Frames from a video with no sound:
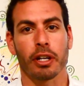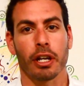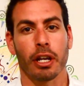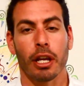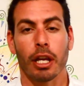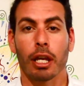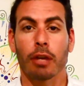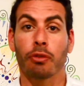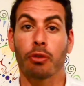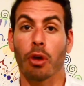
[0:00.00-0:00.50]

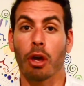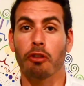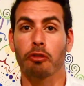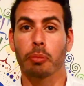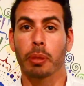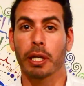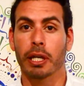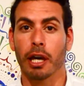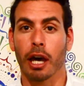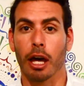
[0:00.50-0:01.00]
If you have
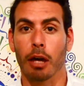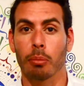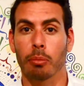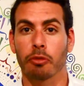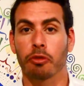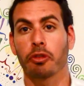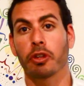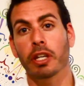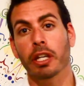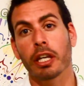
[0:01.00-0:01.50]
become
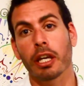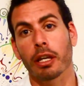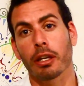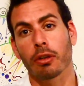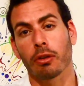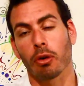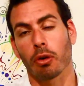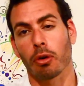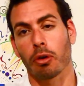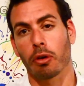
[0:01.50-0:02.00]
vegan
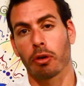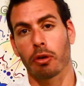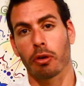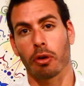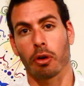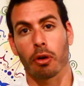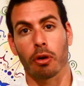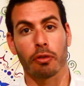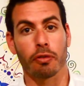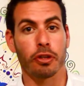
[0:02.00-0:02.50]

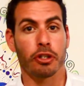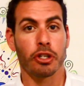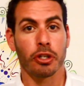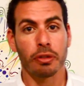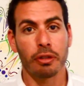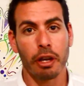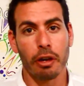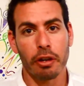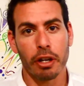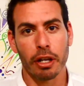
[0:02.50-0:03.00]
or
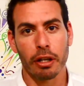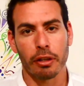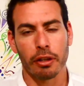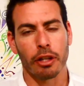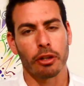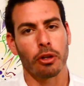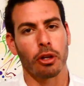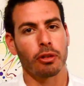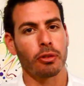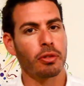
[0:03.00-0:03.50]
vegetarian, then
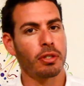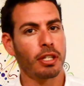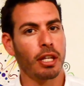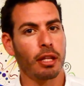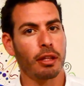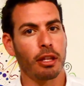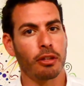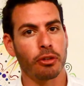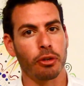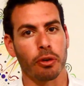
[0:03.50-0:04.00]
you understand
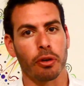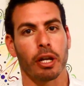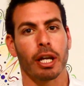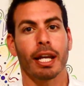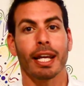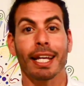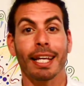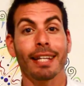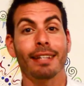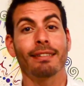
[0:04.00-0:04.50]
that you're
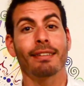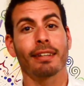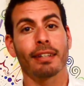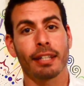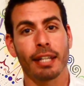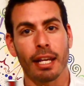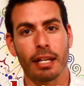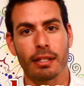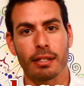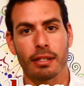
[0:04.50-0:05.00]
eating
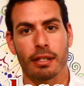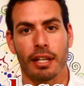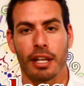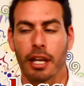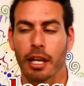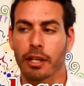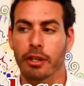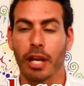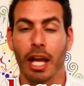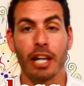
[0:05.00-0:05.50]
less
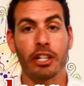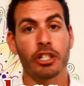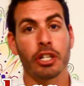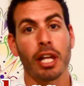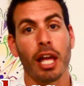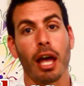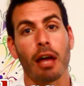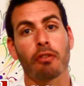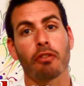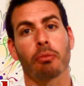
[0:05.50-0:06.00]
and you actually
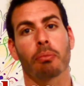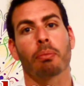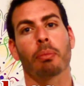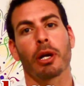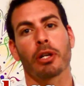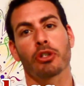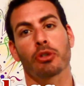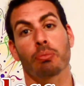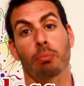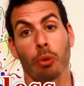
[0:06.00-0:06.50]
have
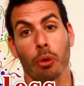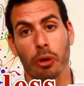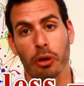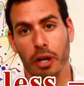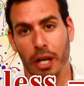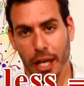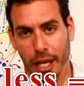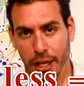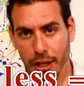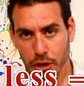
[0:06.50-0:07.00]
much more
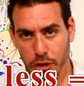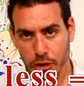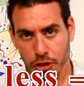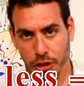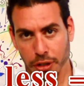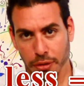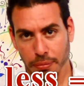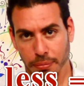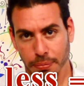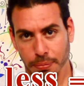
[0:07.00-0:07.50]
energy.
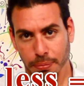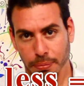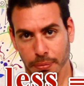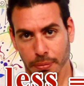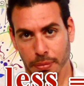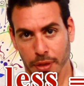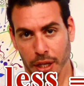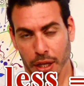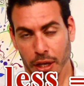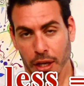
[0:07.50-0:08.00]

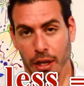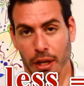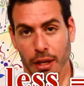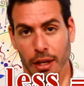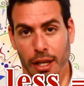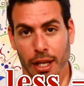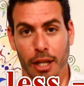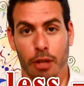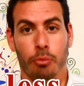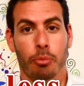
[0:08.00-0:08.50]

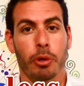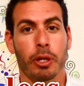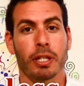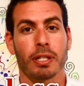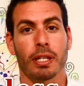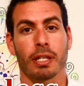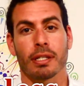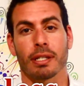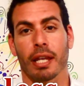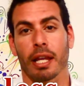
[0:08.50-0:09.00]
It brings
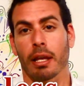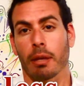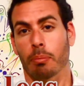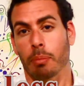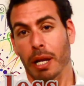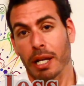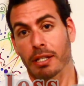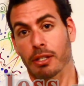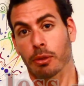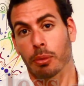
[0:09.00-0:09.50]
us
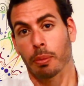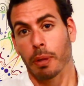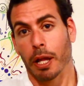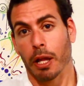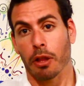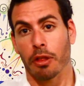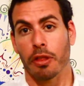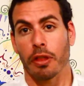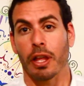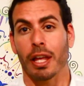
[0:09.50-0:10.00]
maximum
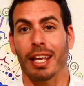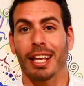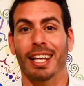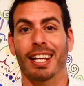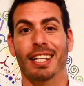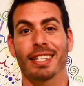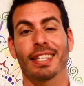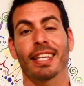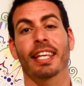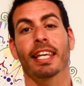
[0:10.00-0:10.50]
health, and
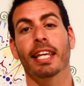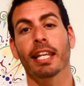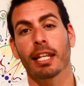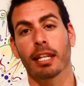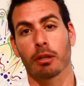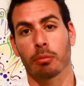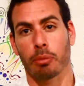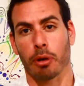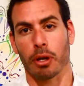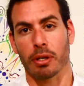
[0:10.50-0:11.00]
it's a healing
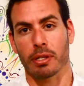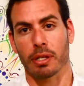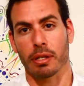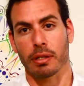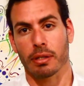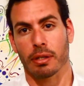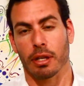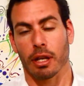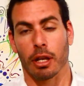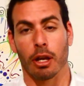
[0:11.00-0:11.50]
process.
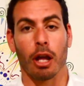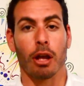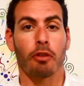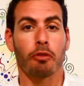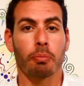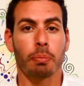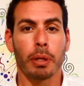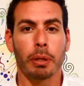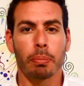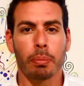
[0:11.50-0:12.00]
A lot of
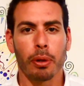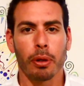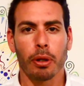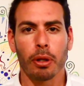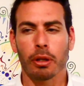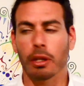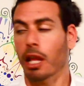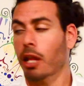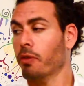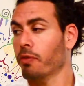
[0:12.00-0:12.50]
people, a
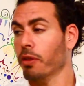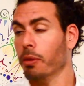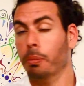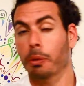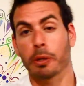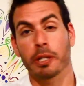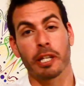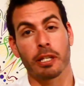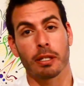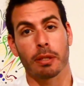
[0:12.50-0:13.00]
lot of the
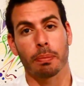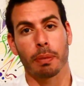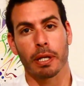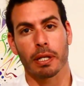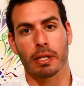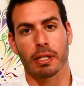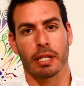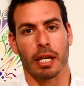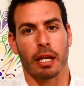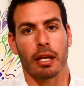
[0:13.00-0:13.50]
participants
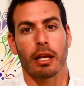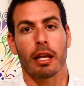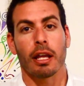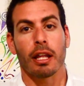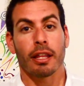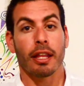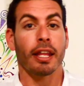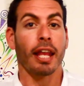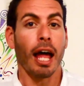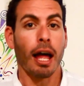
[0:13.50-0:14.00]
say
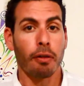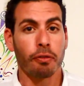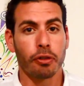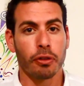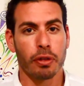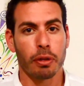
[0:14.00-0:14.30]
that after the